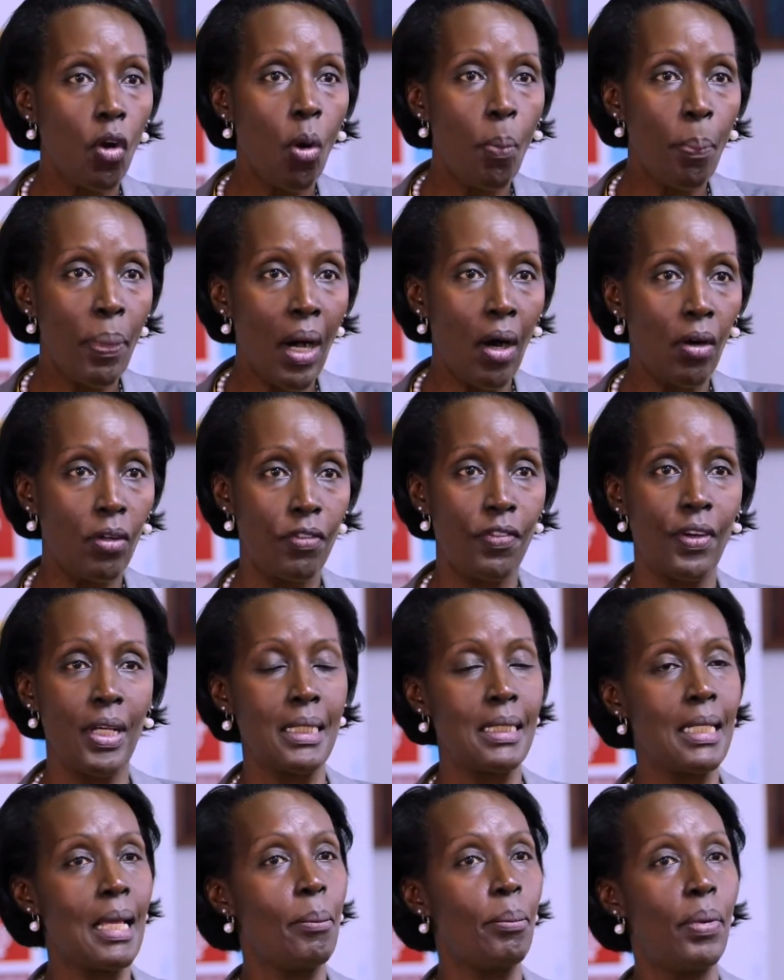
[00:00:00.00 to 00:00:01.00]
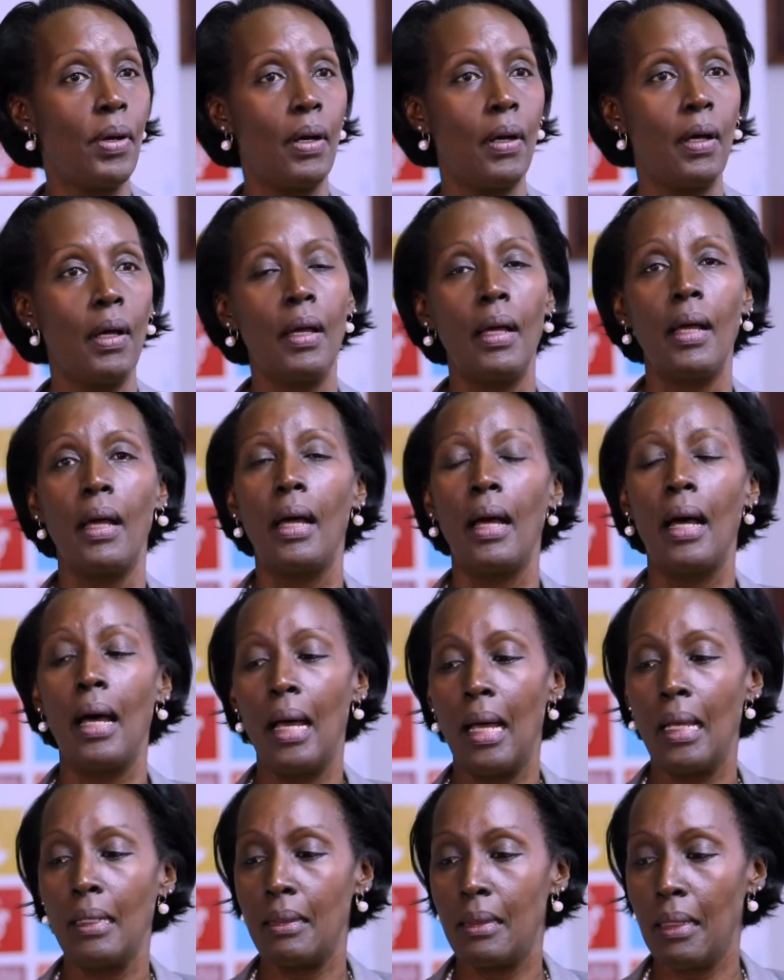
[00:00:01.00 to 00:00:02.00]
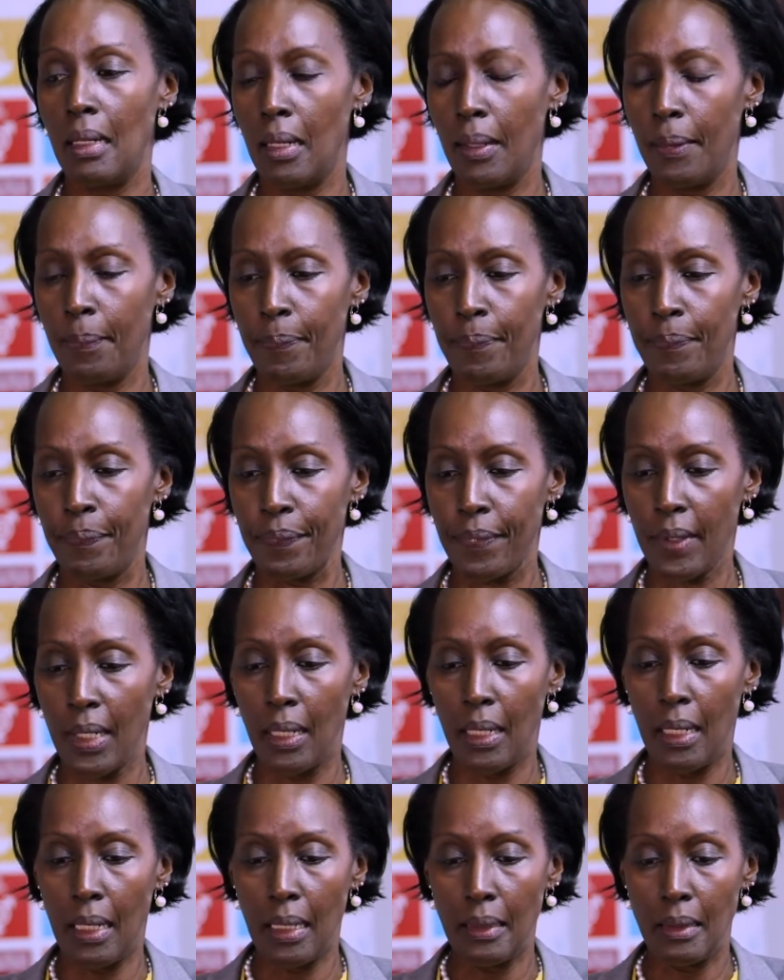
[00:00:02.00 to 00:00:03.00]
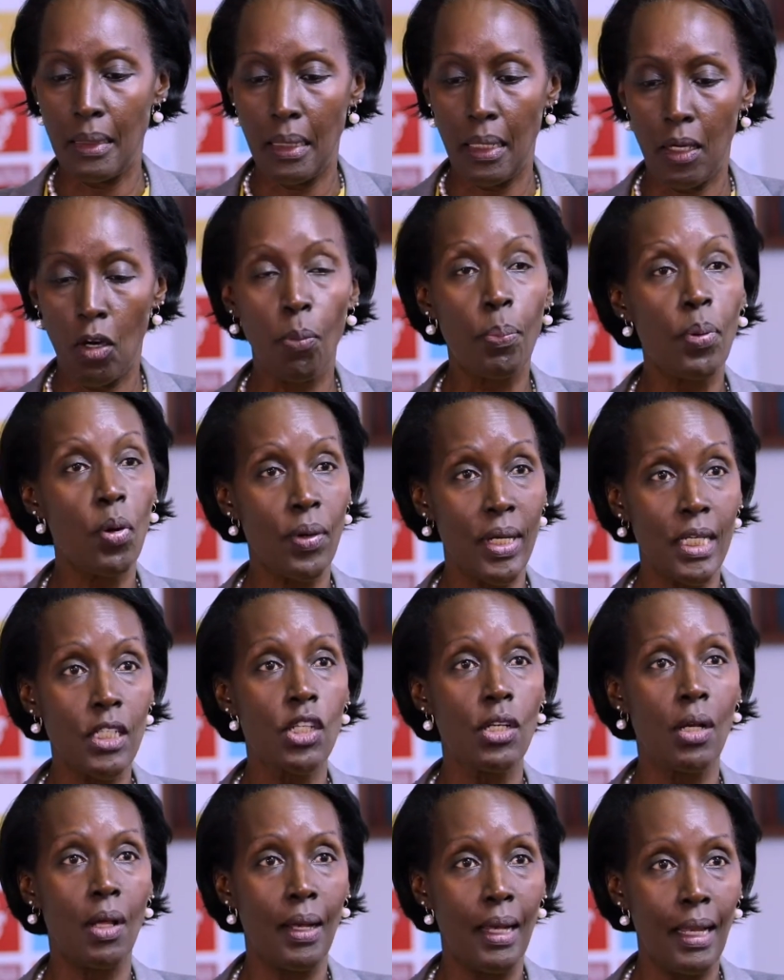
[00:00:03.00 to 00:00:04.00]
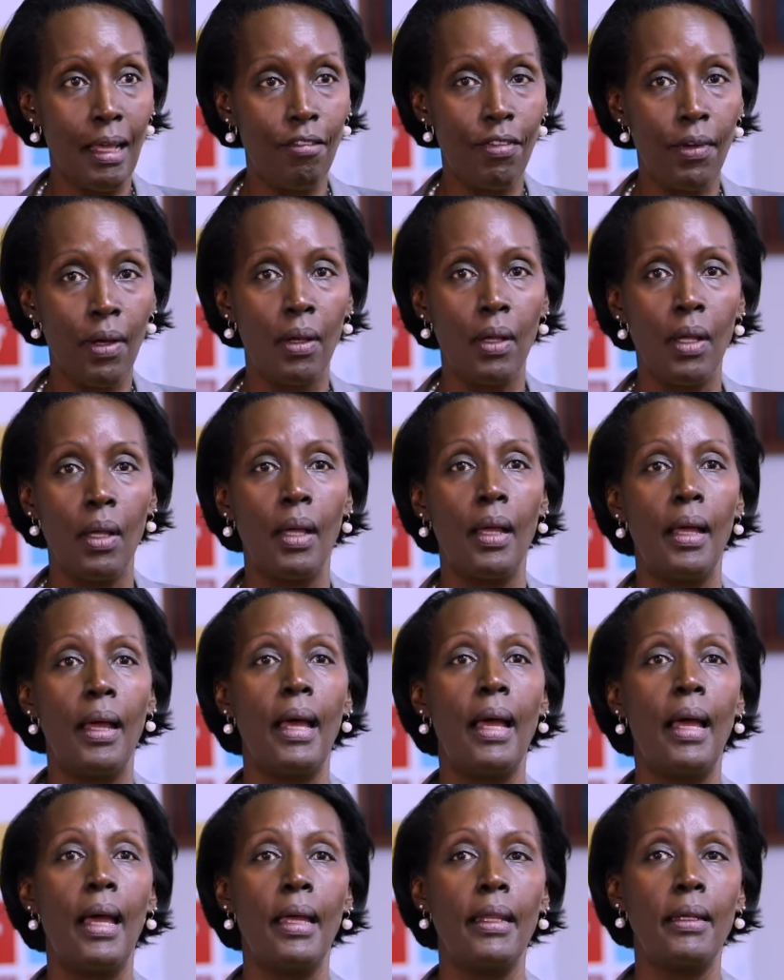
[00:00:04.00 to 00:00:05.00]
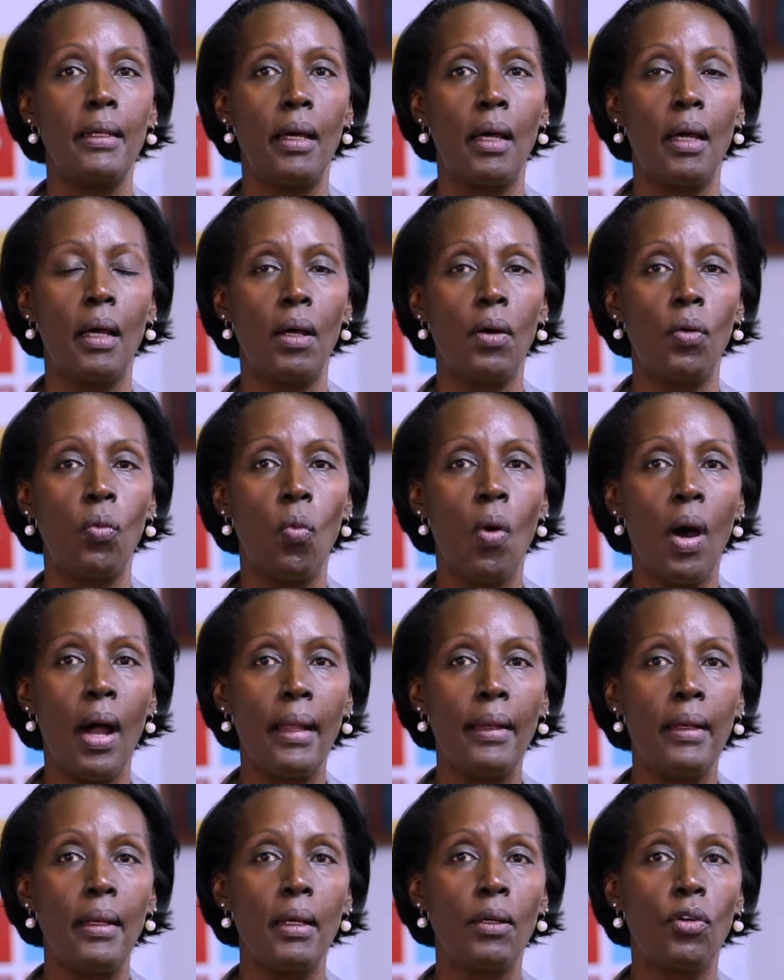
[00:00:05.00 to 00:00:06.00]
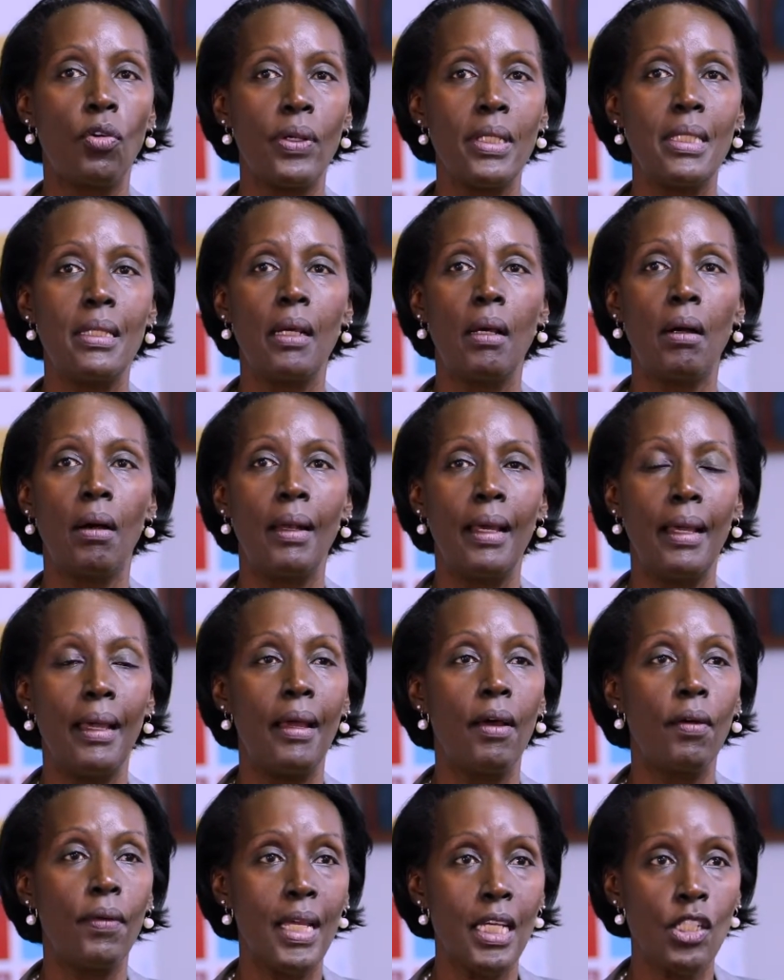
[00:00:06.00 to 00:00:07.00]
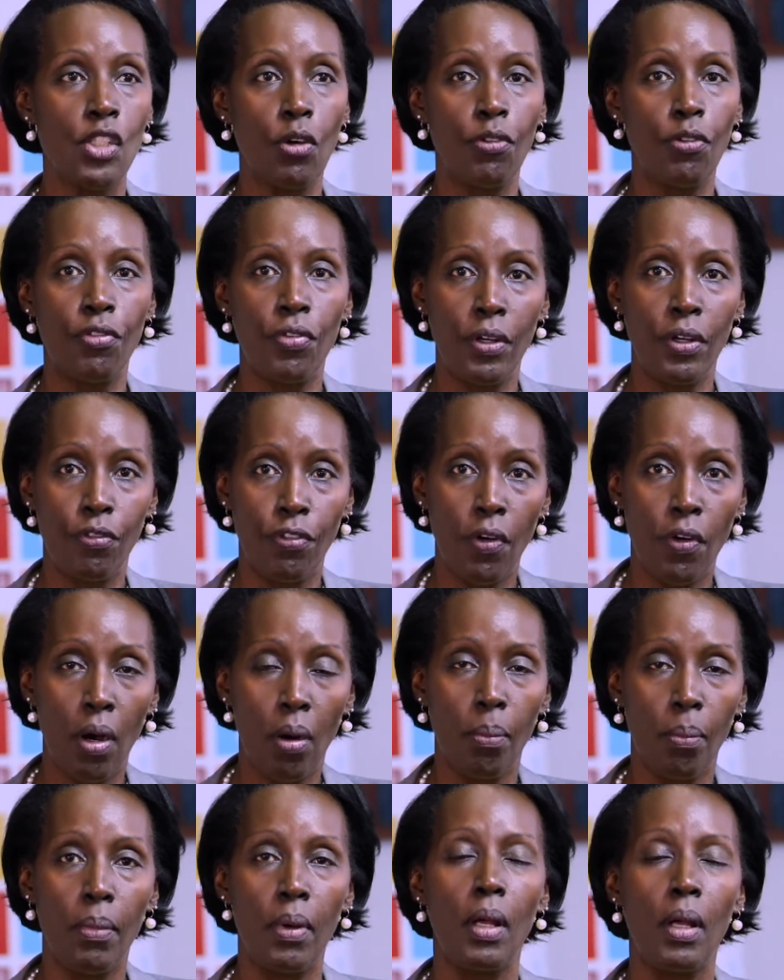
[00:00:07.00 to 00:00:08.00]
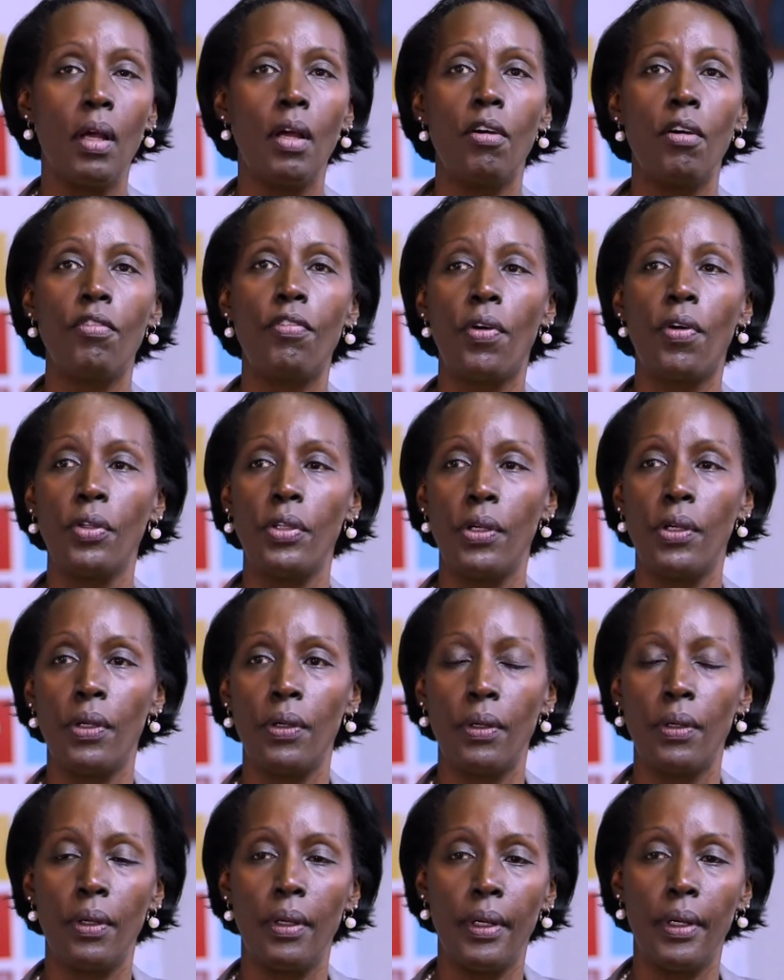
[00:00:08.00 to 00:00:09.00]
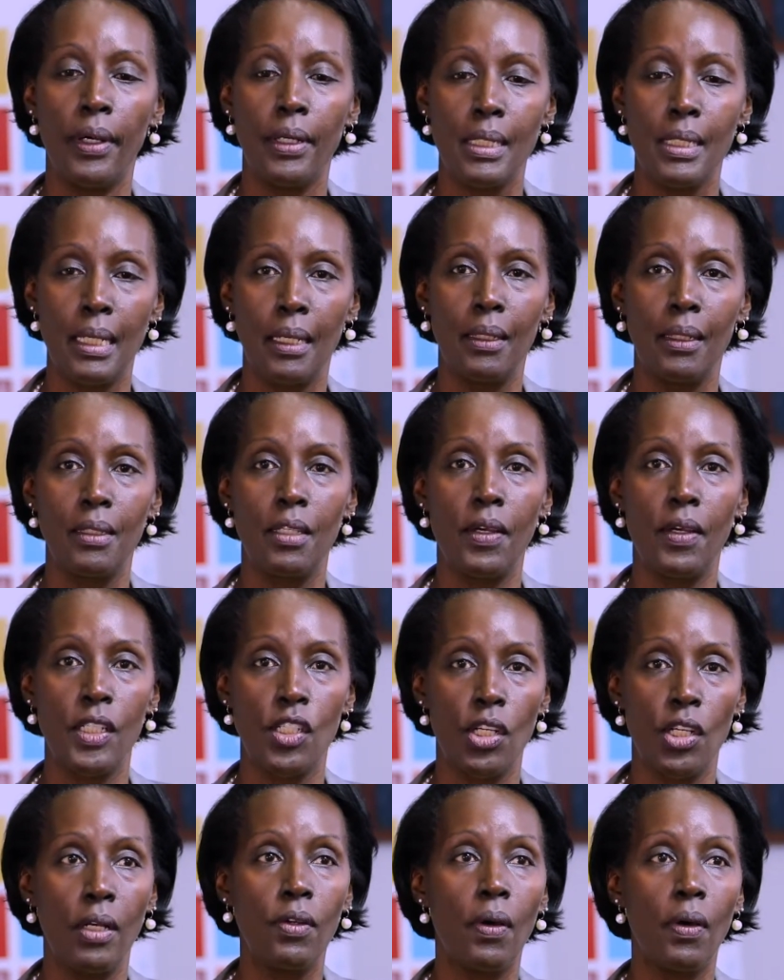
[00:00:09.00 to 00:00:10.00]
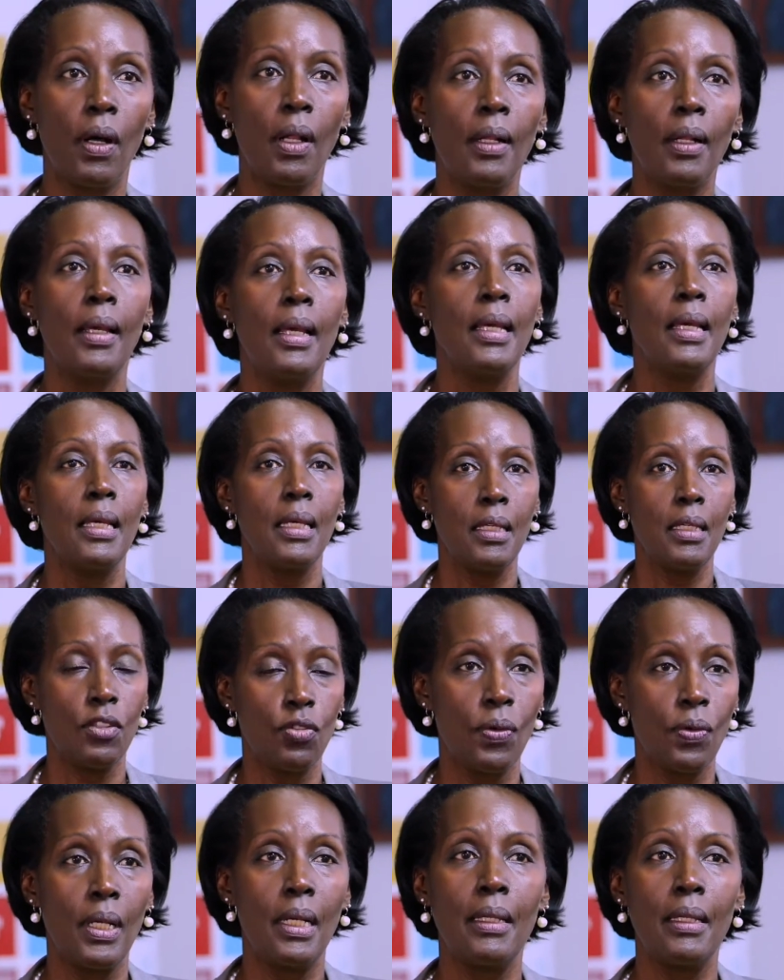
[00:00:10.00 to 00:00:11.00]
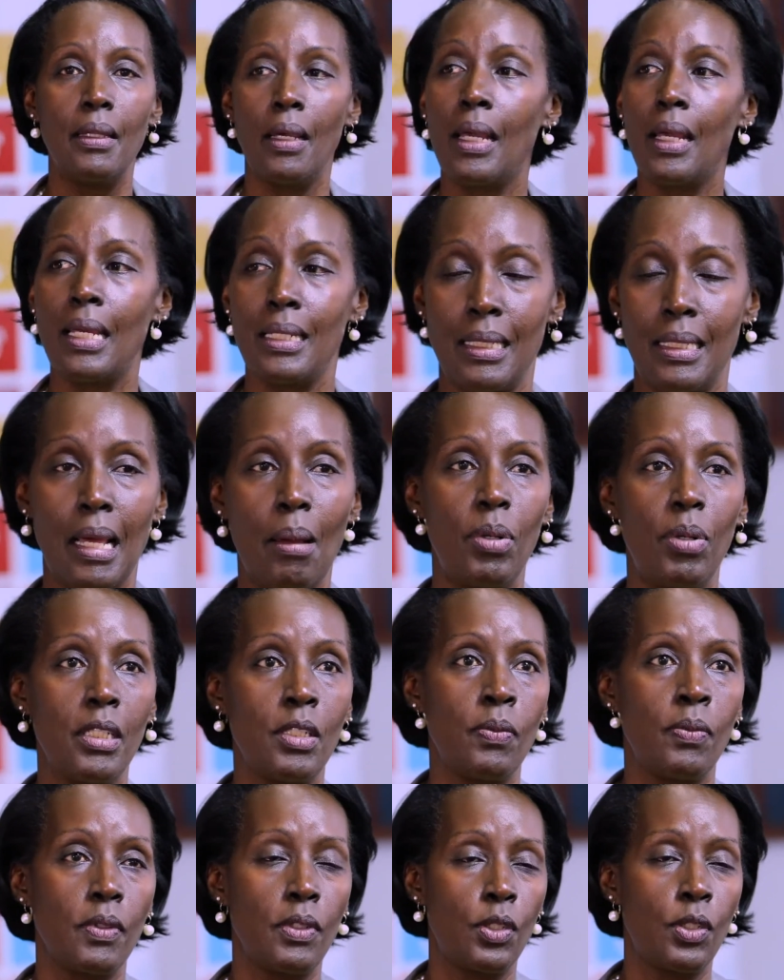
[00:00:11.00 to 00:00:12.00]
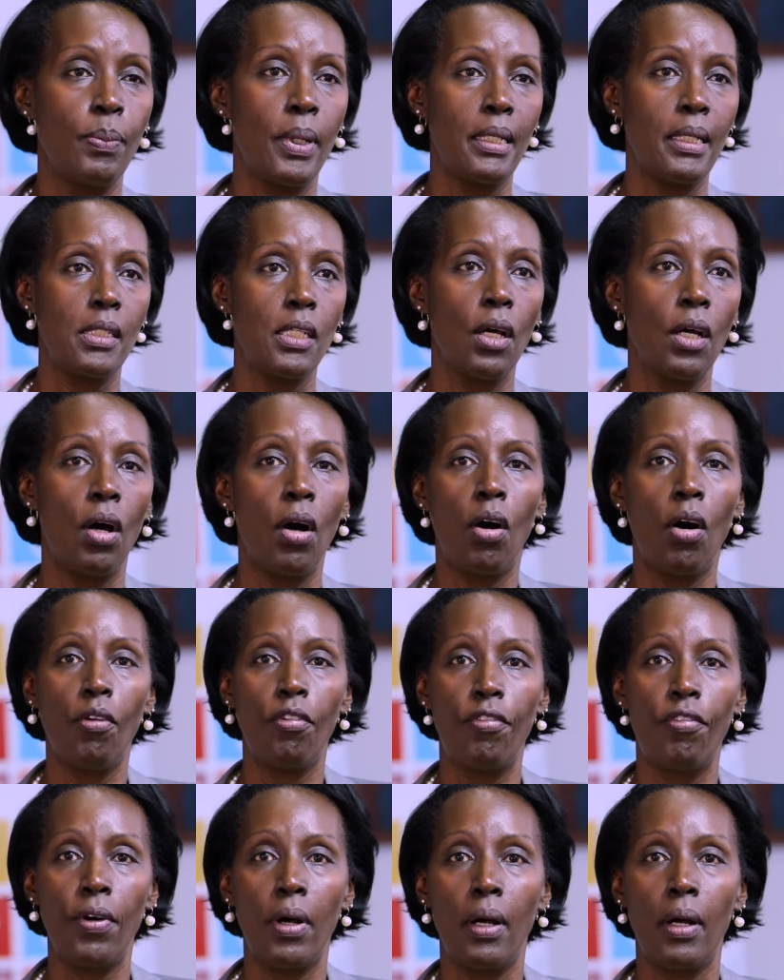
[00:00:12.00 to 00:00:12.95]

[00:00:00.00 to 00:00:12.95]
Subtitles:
compound, for example, at the operational level. And one critical areas of reform for the Secretary General is really the establishment of